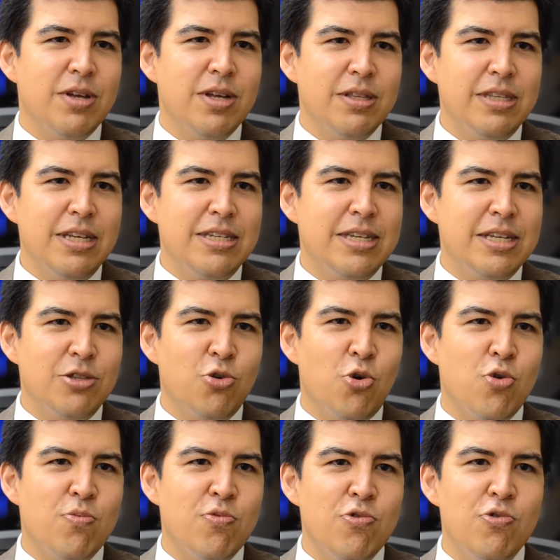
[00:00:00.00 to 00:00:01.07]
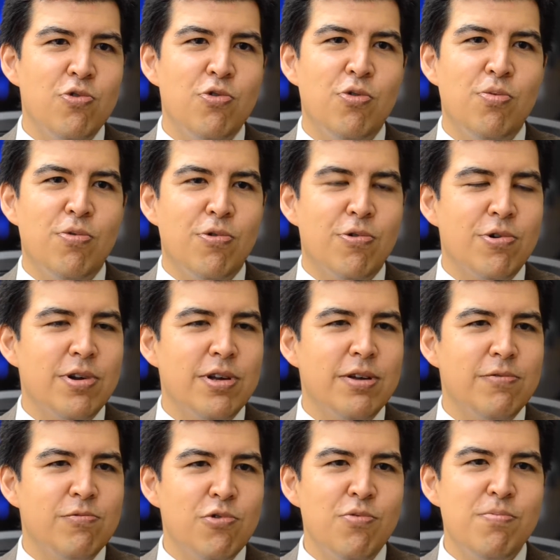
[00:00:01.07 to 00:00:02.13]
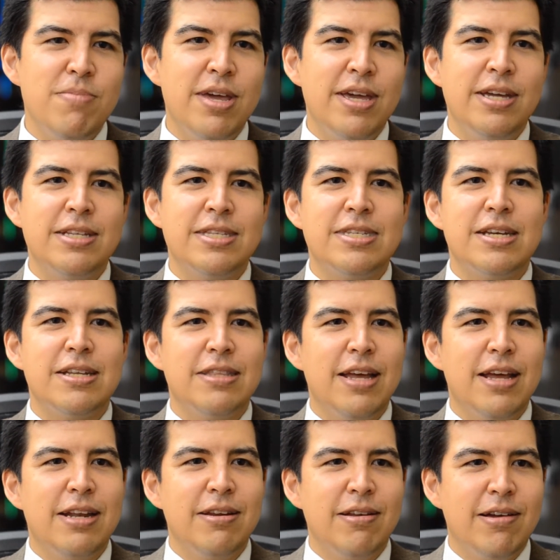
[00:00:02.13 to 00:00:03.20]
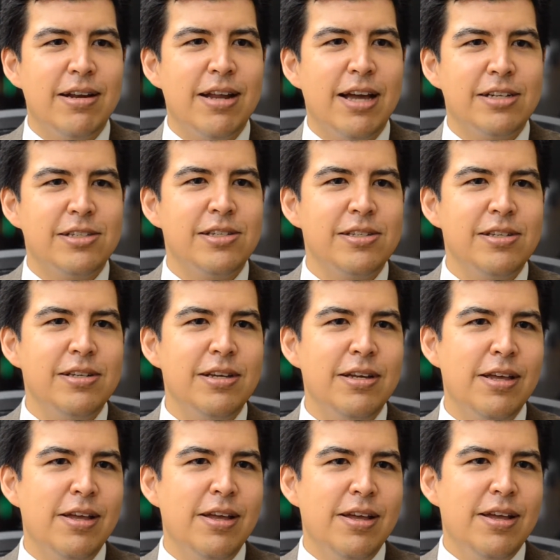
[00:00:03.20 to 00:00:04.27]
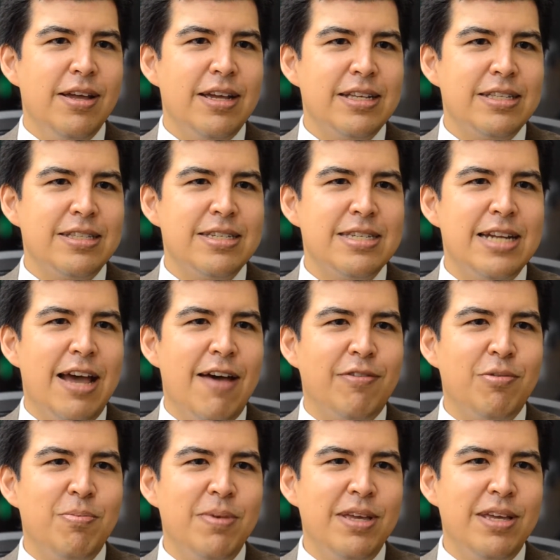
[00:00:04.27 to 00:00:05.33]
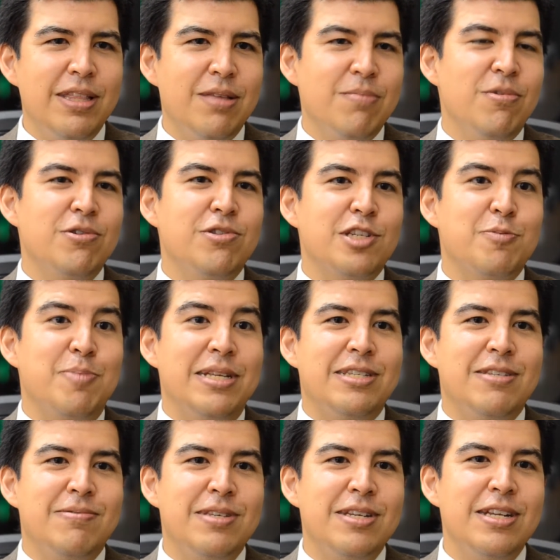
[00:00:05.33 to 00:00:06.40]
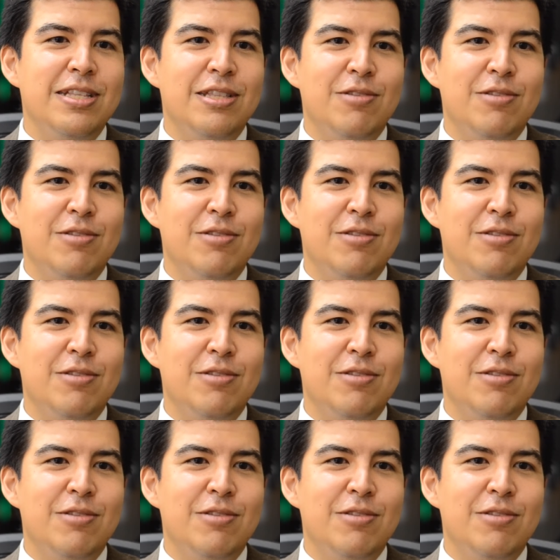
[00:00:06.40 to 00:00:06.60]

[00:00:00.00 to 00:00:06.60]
decent dorm room or roommates, and then you can actually, it doesn't have to be the most expensive city in the